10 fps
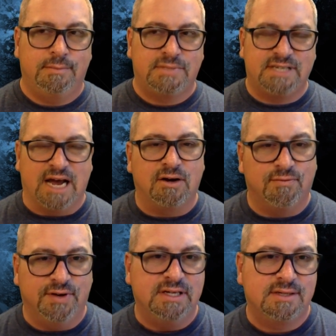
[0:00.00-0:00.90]

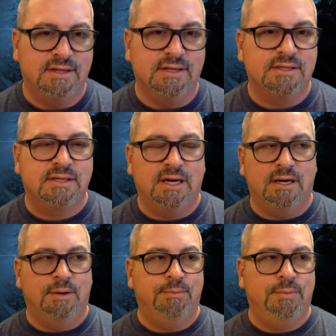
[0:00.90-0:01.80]
sacrifice it is.
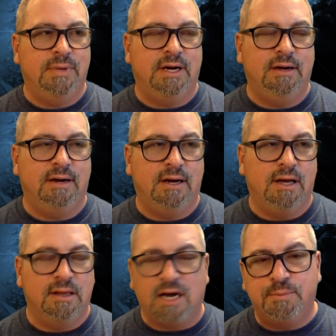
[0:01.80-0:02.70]

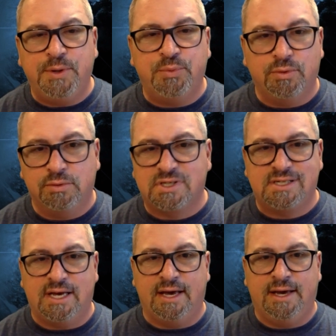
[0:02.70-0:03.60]
A lot of people will
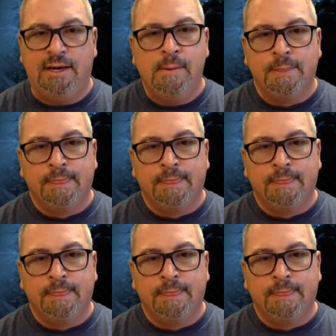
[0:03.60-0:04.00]
say